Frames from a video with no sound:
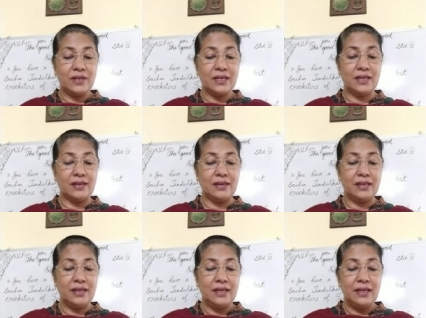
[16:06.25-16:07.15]
her
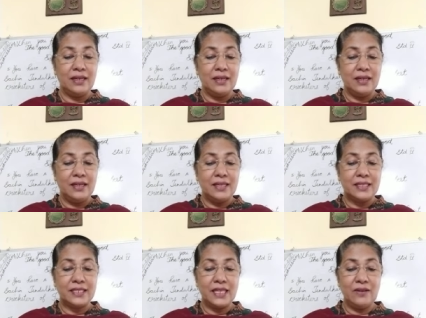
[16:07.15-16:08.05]

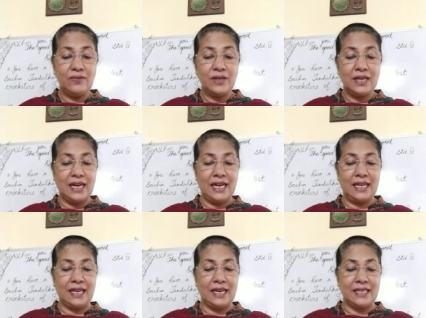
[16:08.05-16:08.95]
silver
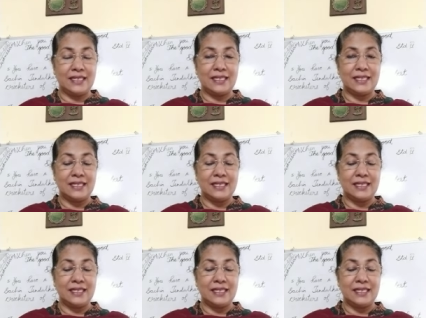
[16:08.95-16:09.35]
anglet